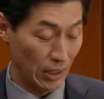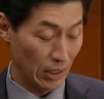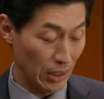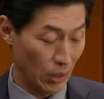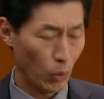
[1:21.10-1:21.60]

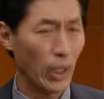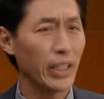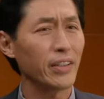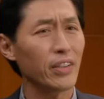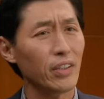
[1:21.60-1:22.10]
Yes.
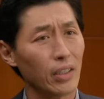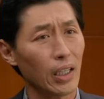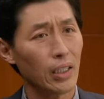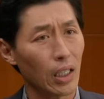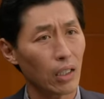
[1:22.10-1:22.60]
Why does it
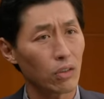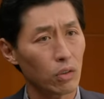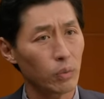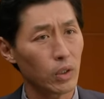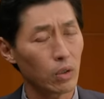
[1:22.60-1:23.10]
say
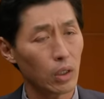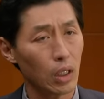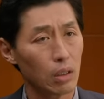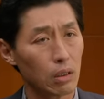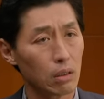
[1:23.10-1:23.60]
Dallas Omni
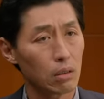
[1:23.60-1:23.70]
Hotel?